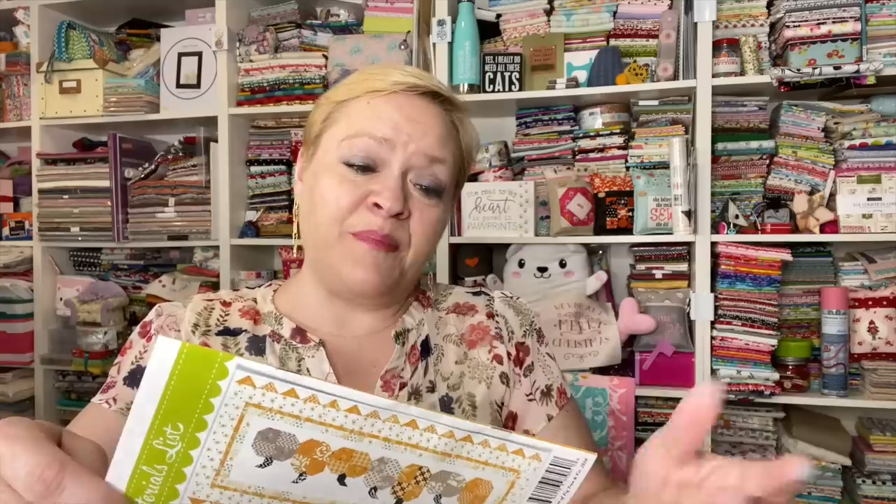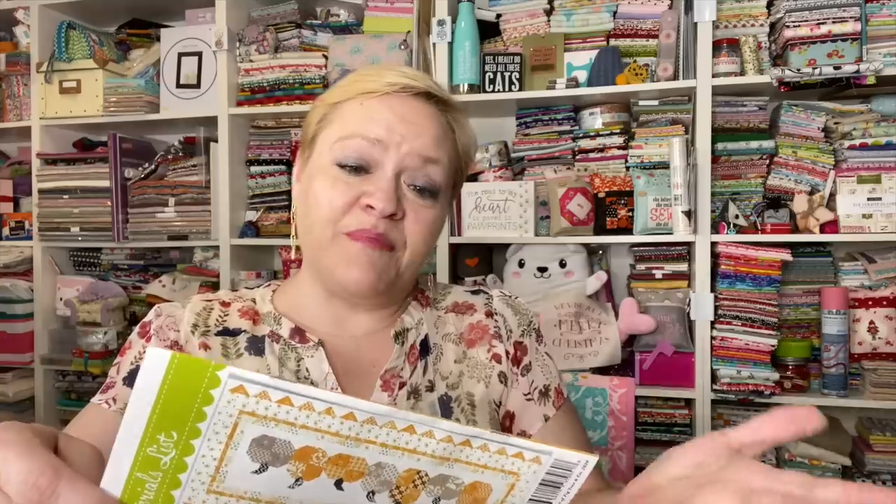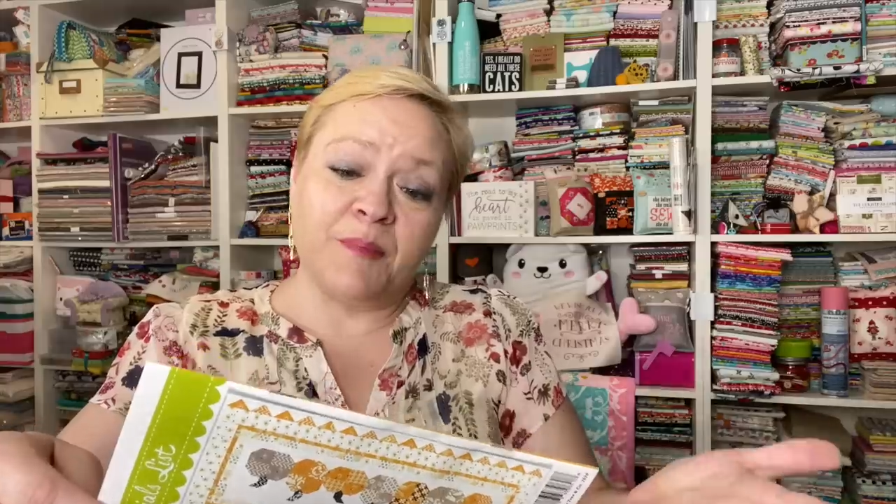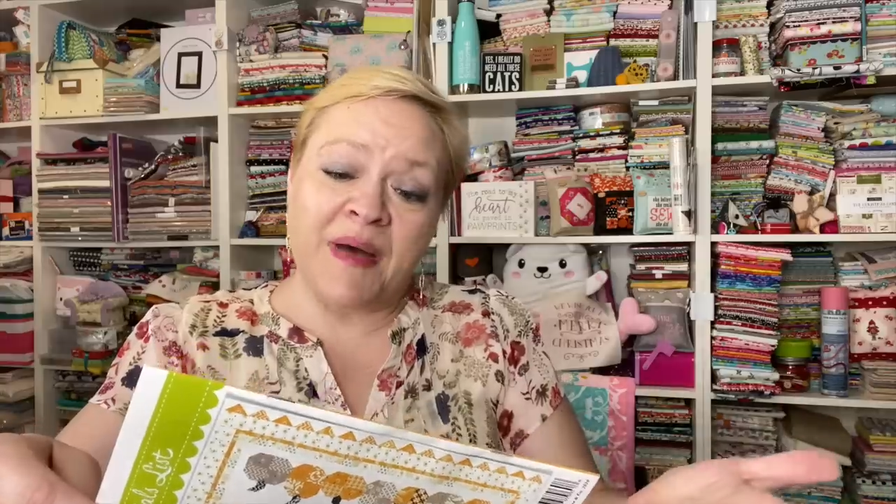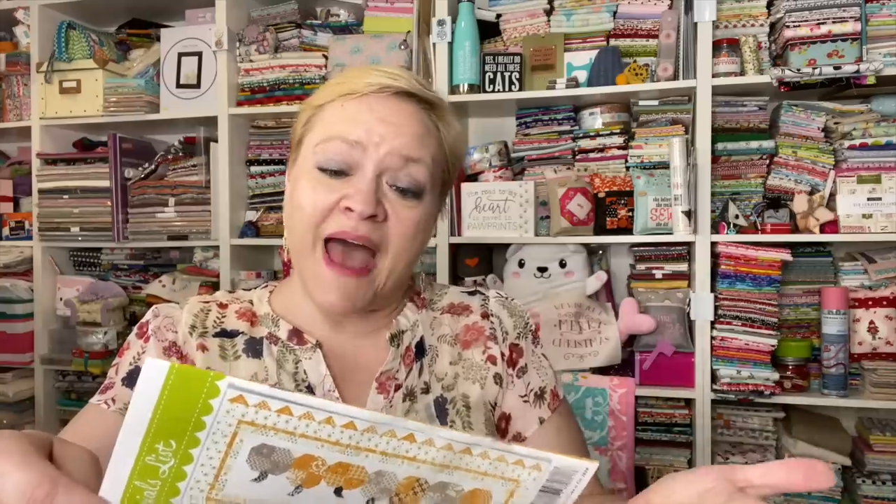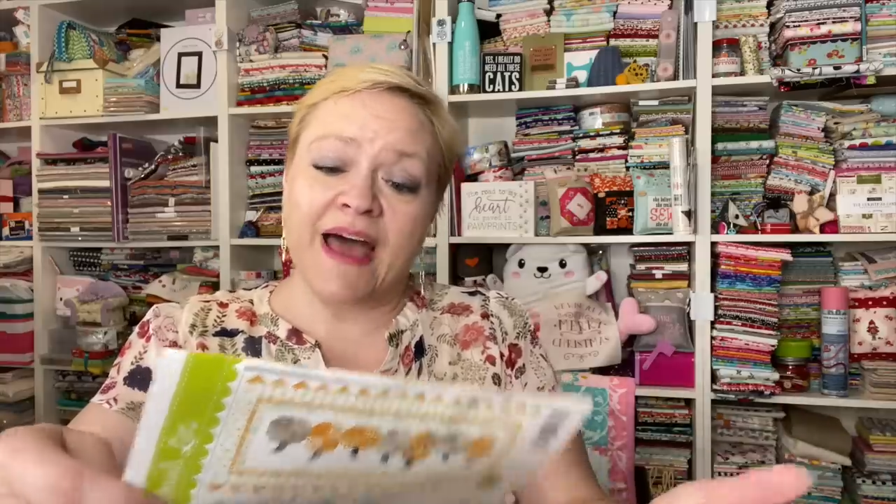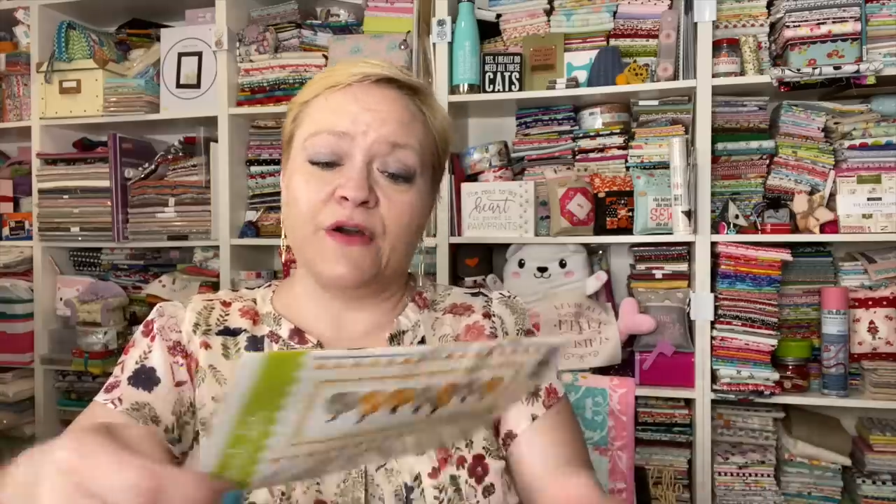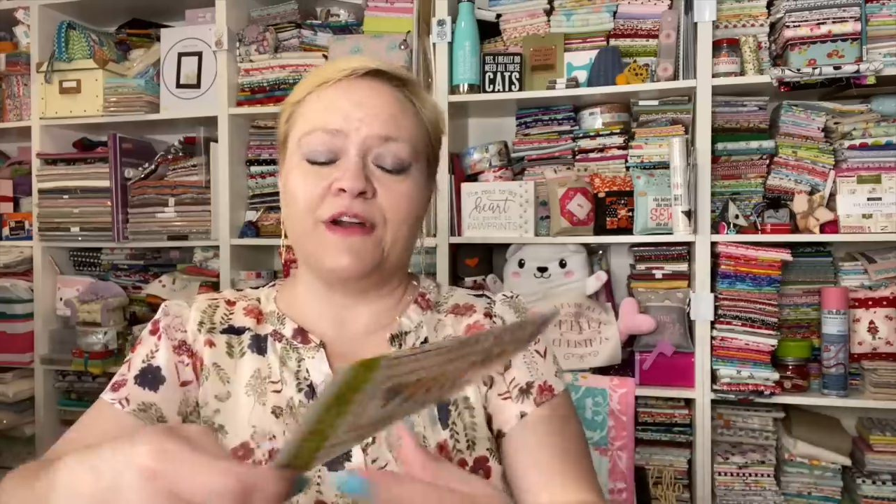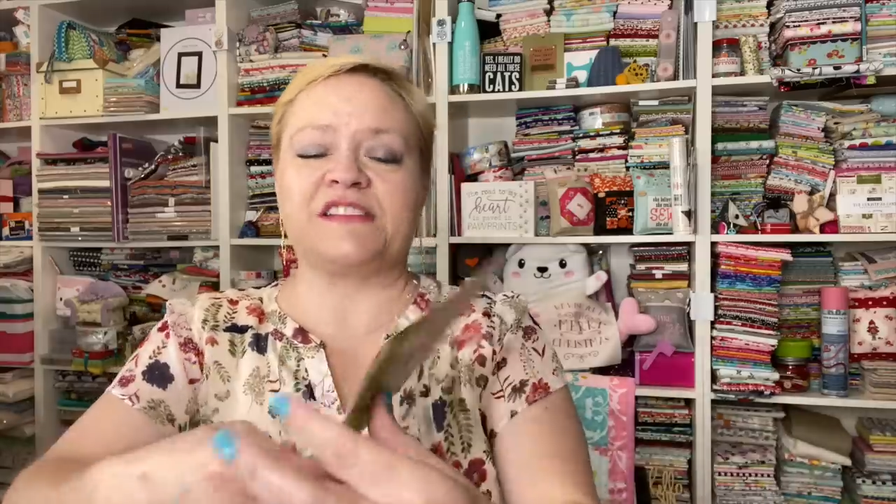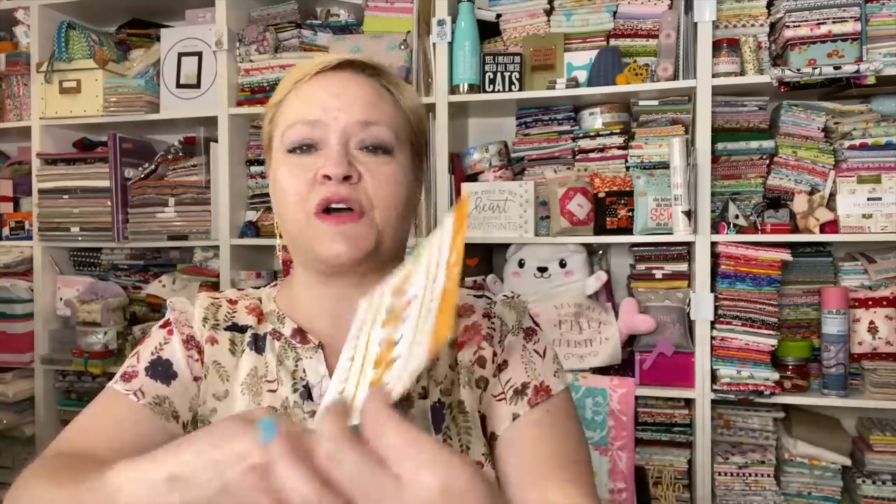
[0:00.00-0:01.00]
the
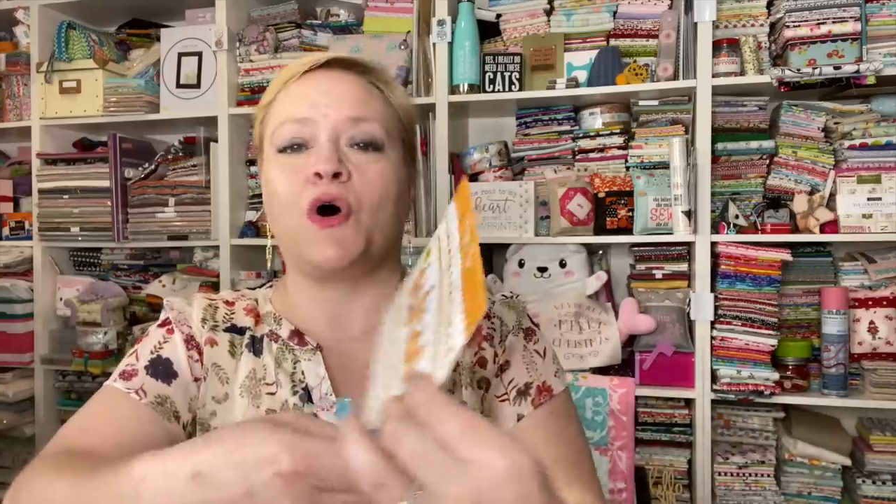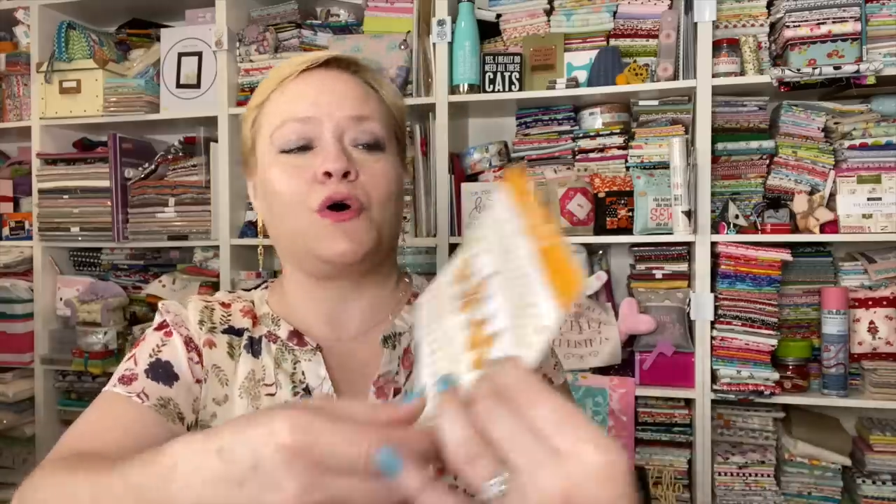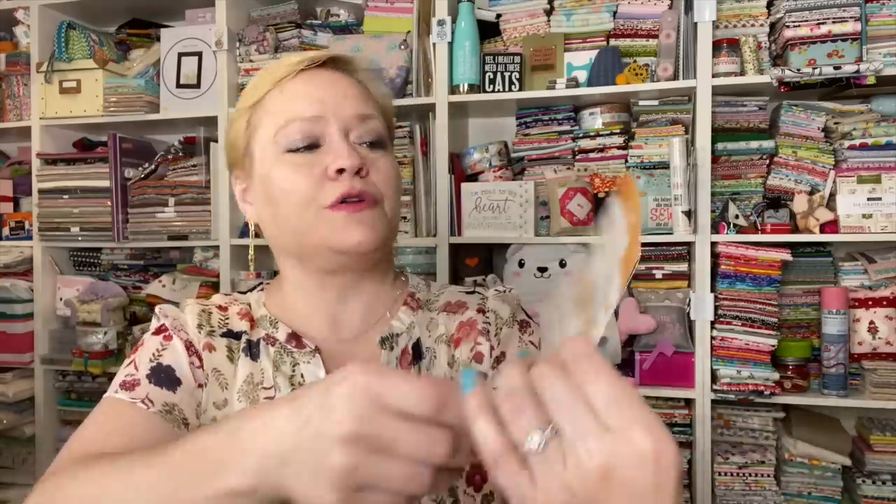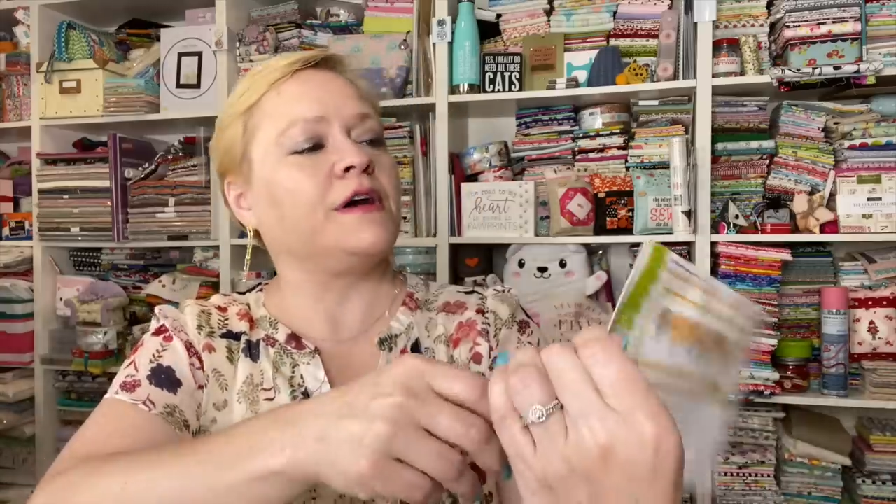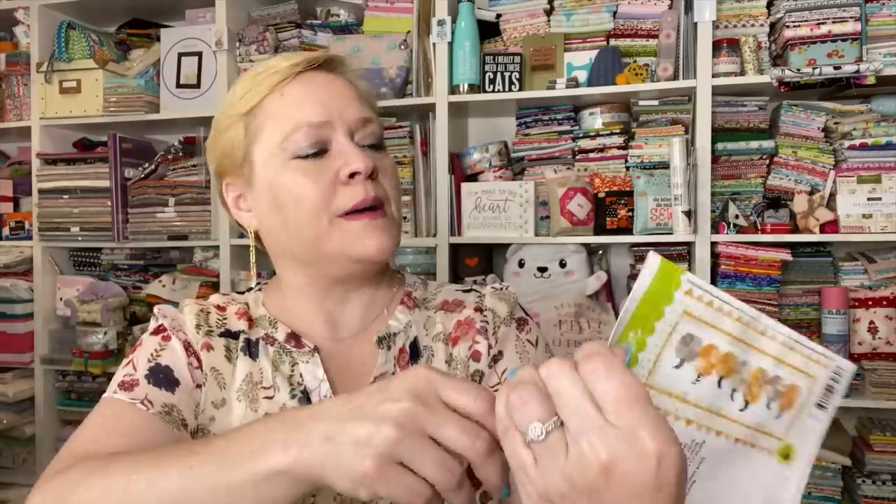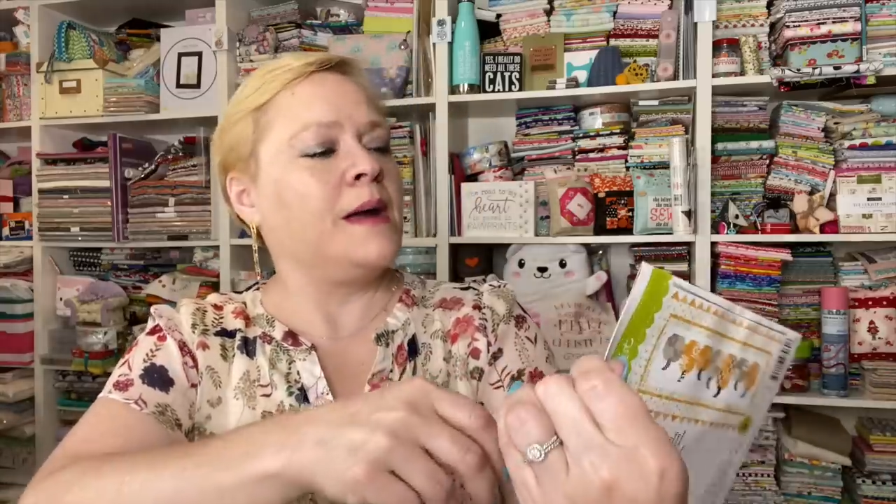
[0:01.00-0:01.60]
pattern is called